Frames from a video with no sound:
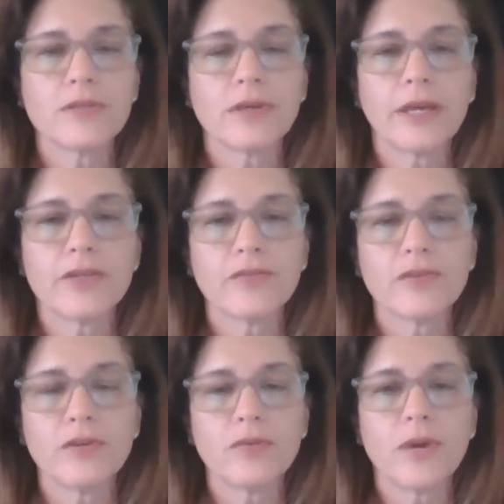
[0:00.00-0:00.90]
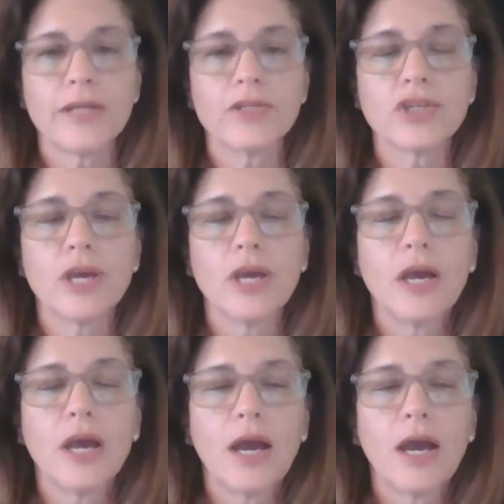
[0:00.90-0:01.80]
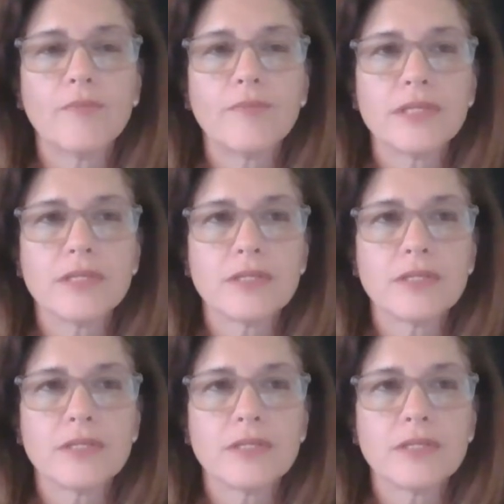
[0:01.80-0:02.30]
Hoy has for you to watch, Mrs.